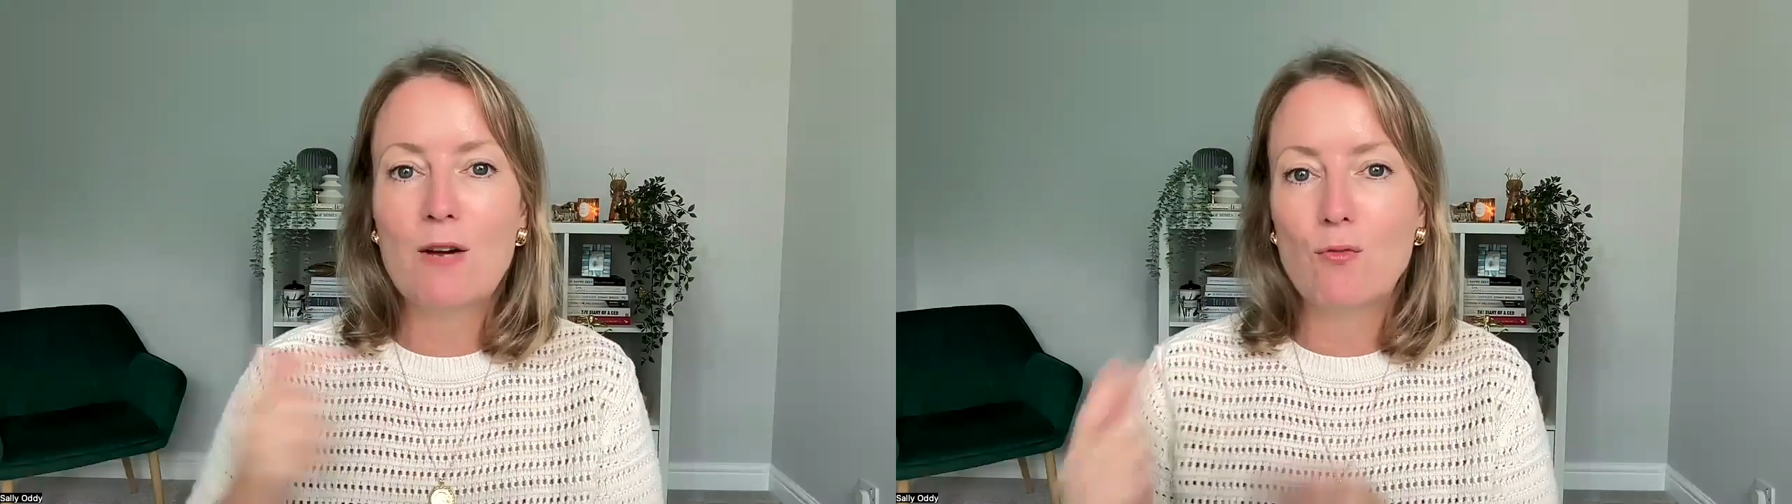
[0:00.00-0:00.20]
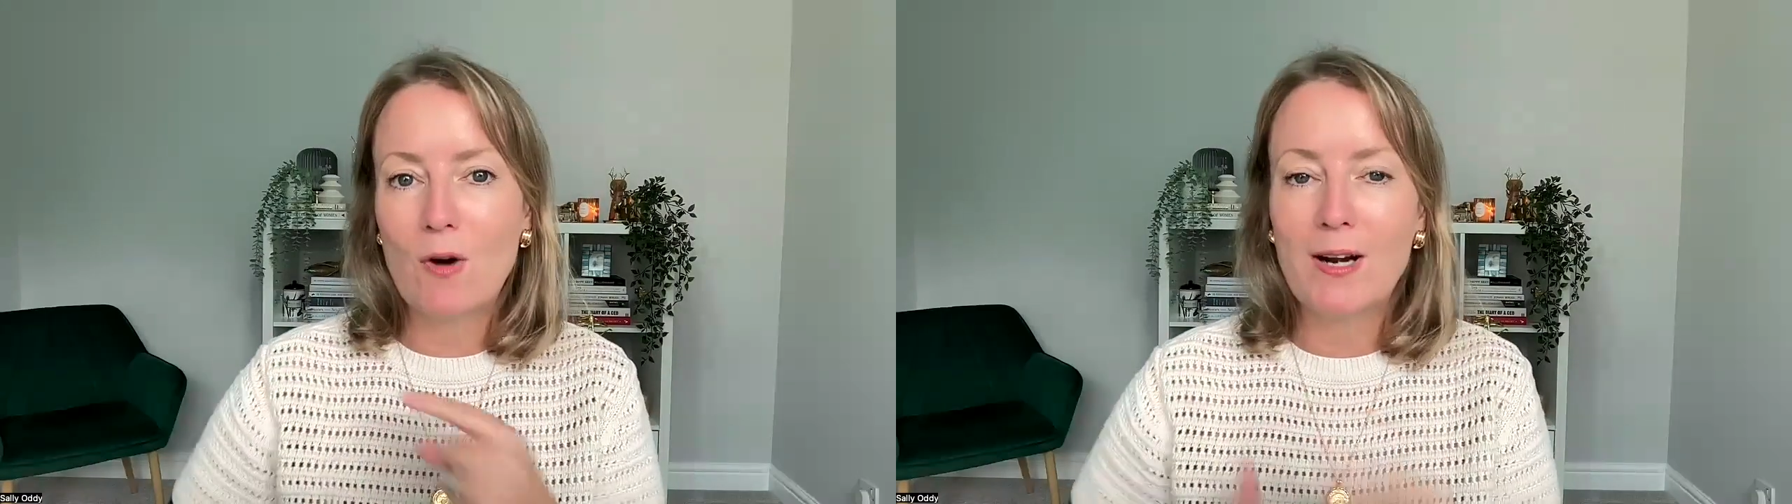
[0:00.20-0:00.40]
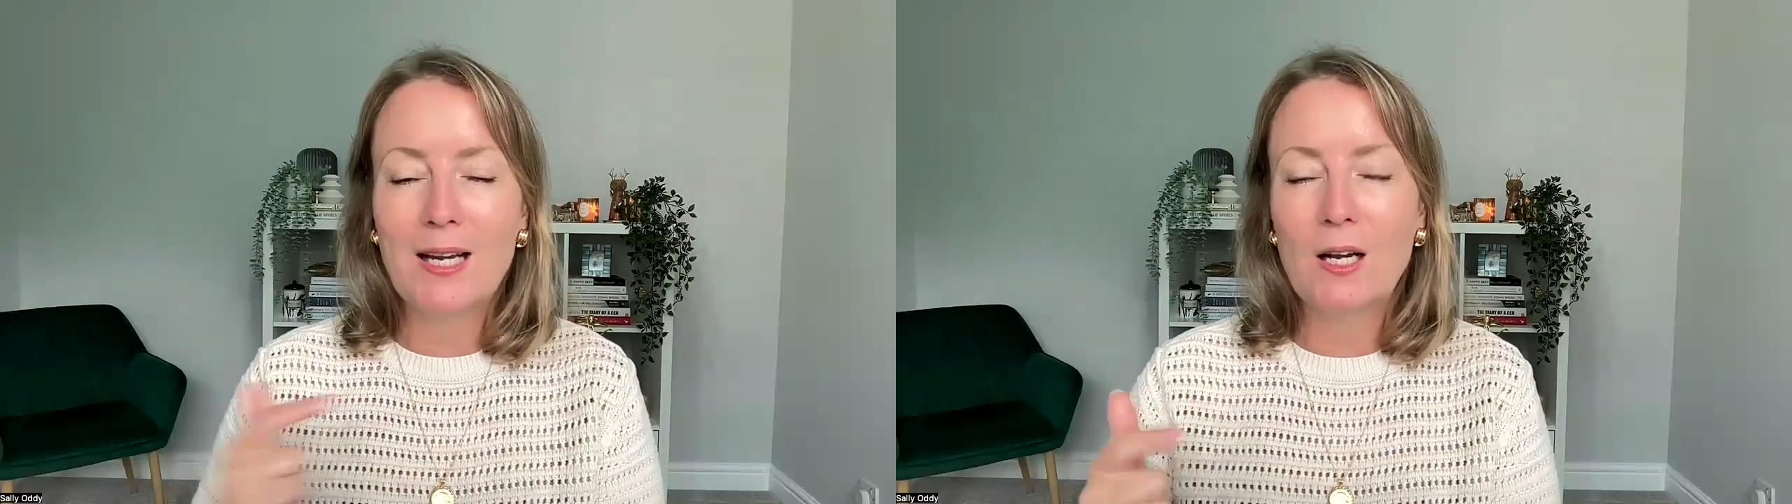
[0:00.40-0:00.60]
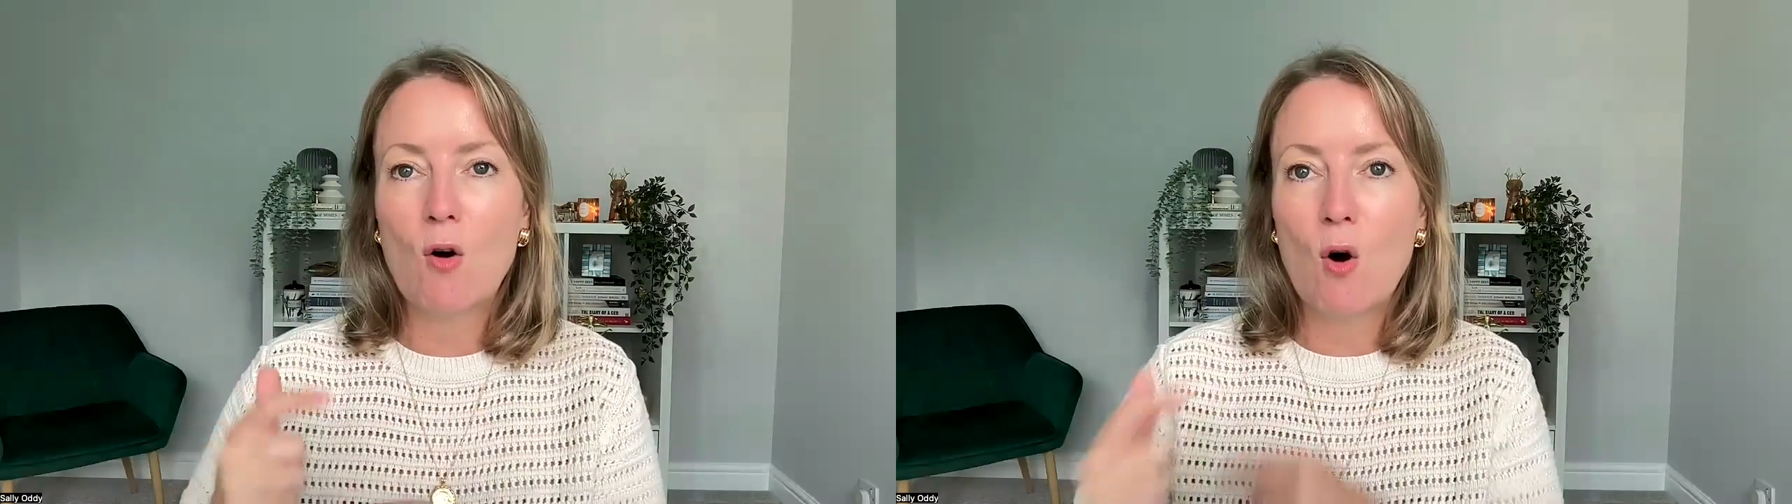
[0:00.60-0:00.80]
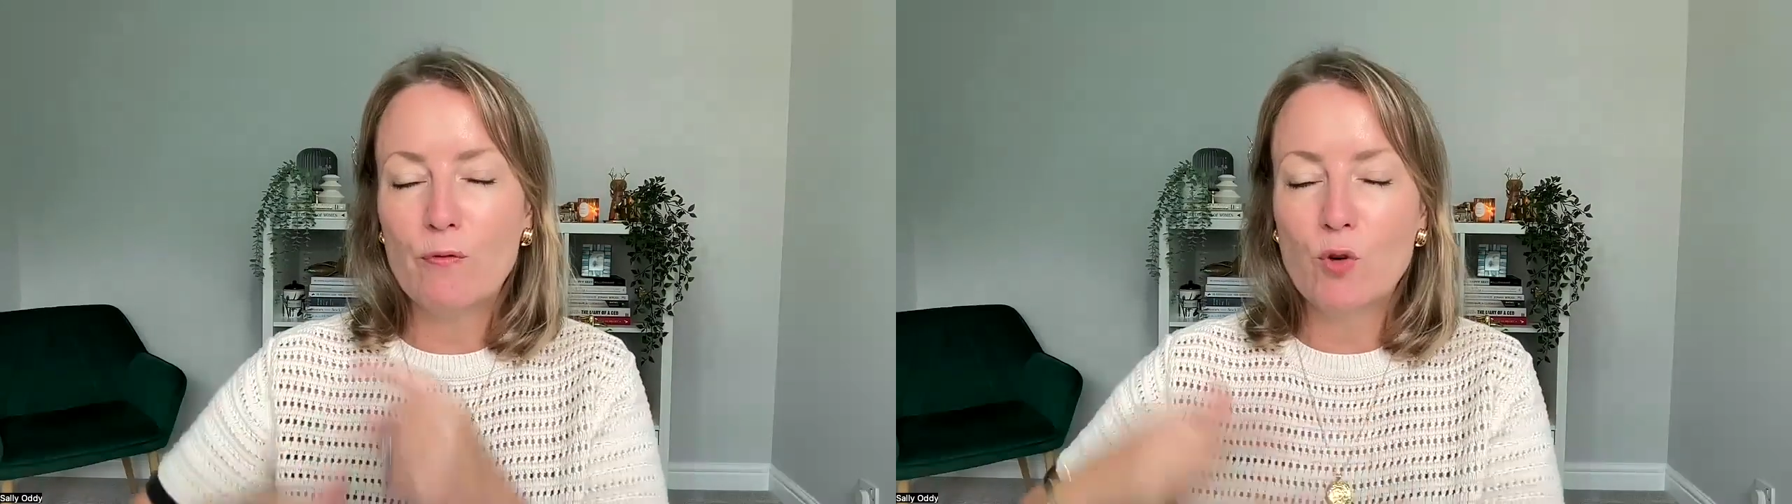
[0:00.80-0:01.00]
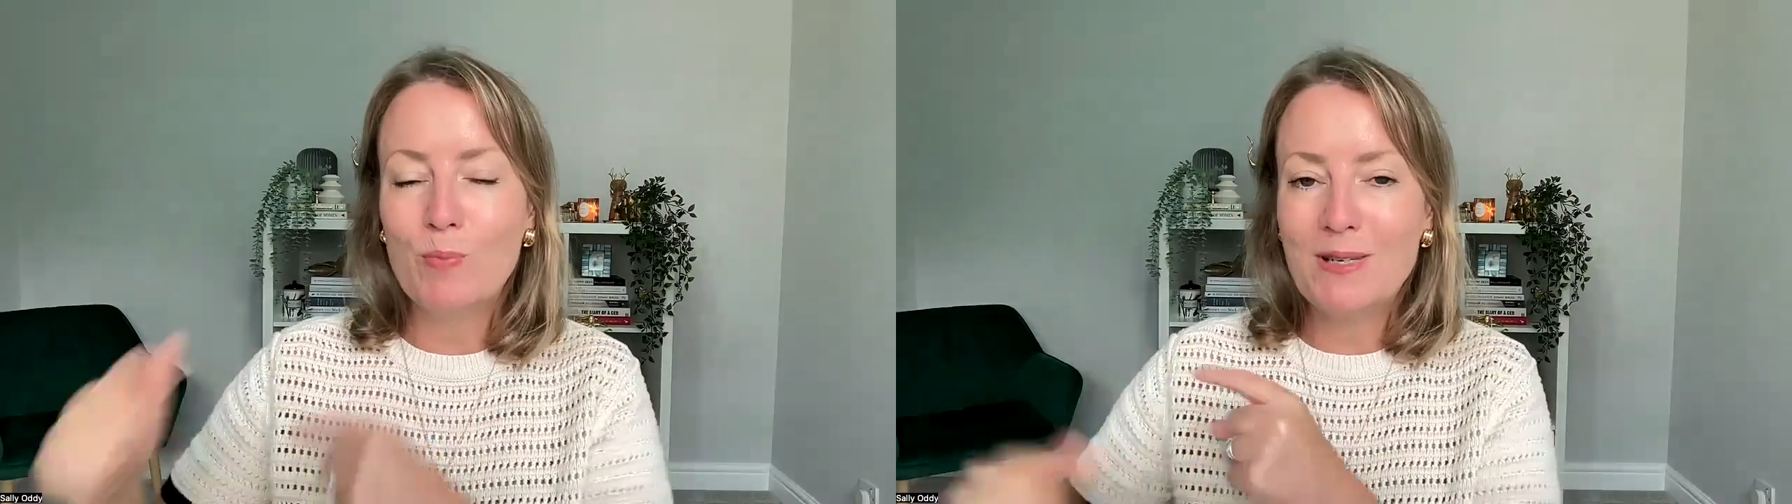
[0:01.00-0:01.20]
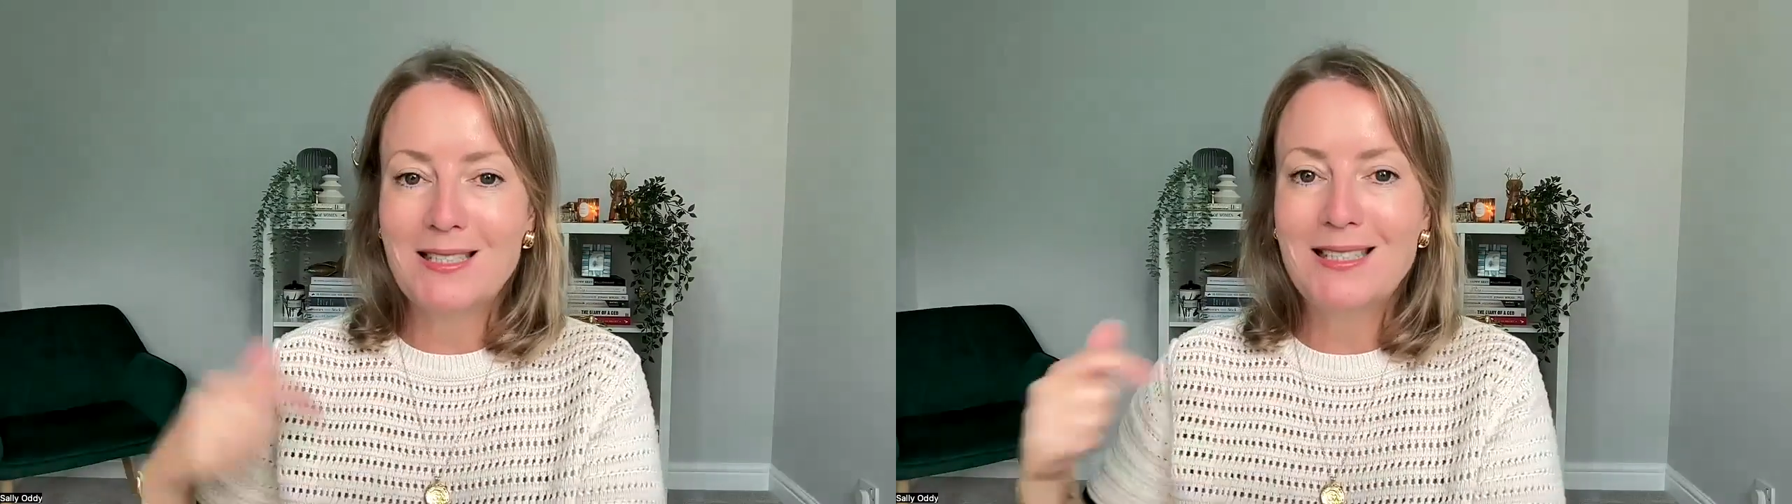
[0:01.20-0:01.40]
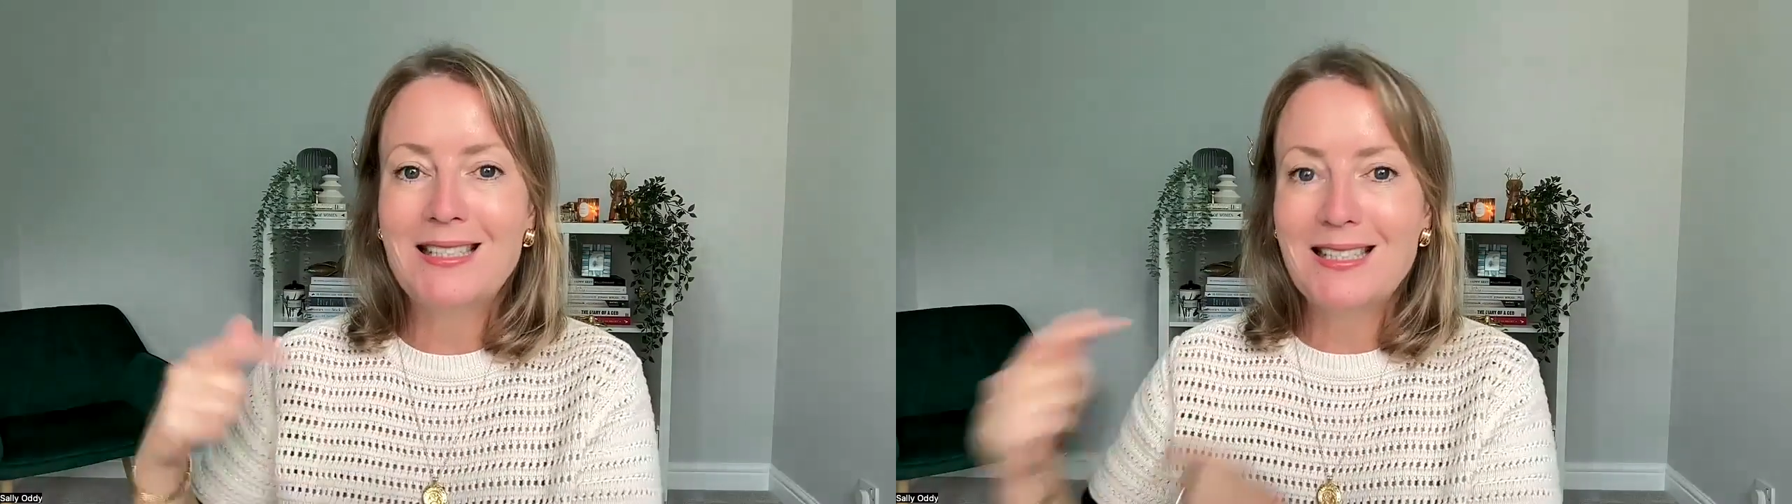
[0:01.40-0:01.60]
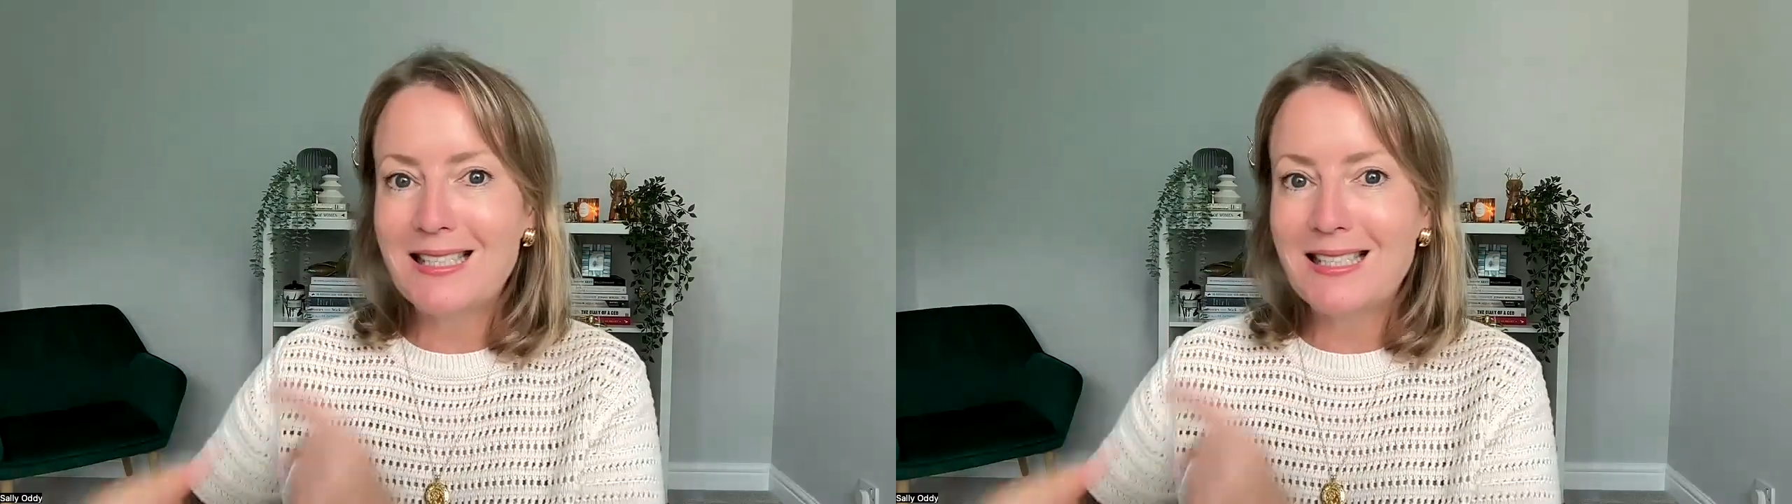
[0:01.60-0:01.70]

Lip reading: running of your business